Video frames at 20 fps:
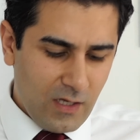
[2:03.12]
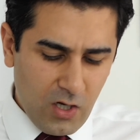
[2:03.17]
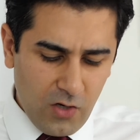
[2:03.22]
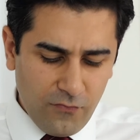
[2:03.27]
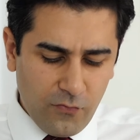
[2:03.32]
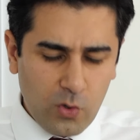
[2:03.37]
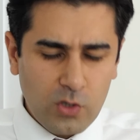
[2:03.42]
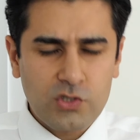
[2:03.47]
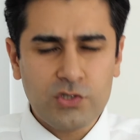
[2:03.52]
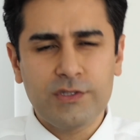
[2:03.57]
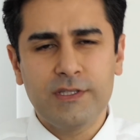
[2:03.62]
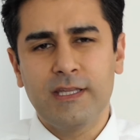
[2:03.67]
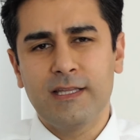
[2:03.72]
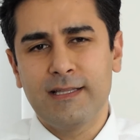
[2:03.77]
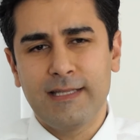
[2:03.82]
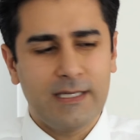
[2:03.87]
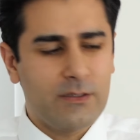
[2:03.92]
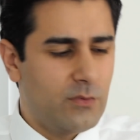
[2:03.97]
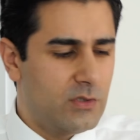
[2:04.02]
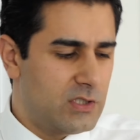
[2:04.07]
unfortunately, the
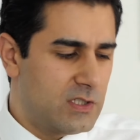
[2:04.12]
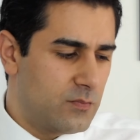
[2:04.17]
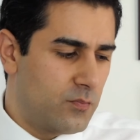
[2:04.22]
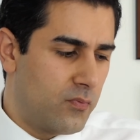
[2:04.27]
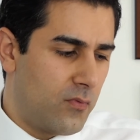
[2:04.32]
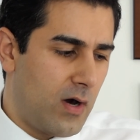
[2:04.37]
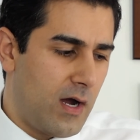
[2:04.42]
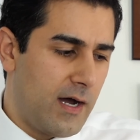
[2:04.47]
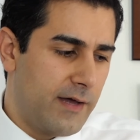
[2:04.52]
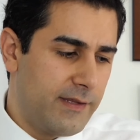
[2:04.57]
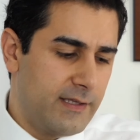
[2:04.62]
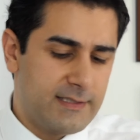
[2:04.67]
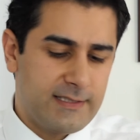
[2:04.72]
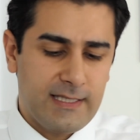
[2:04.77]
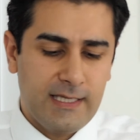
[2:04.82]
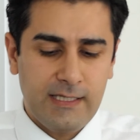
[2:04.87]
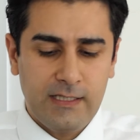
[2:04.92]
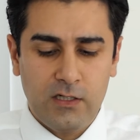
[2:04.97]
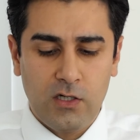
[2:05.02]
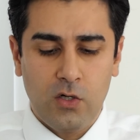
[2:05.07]
language is broad. They
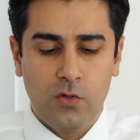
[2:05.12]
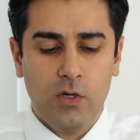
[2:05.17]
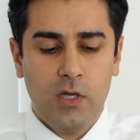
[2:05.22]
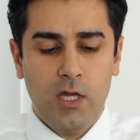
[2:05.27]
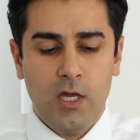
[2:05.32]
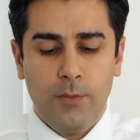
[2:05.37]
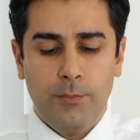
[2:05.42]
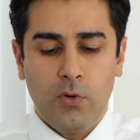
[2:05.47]
say, you know,